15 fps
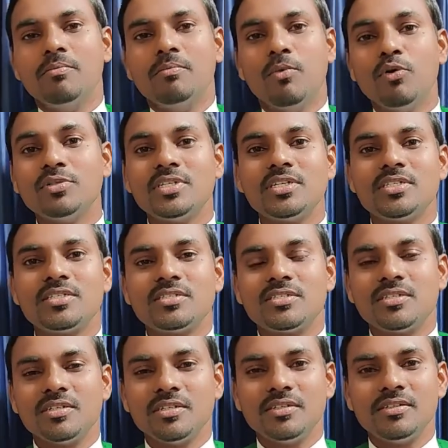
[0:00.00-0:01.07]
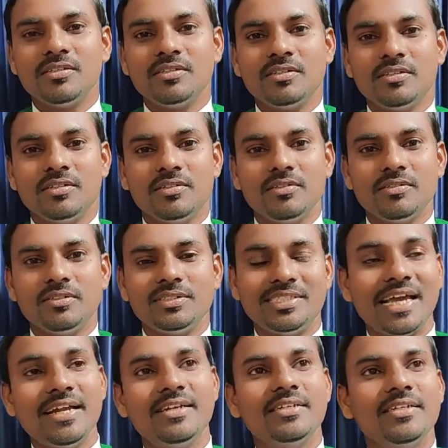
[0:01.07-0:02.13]
Moses
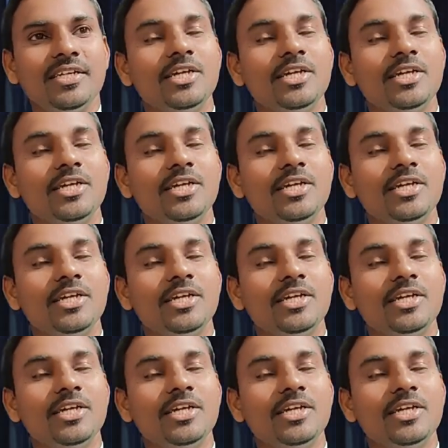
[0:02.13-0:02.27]
said,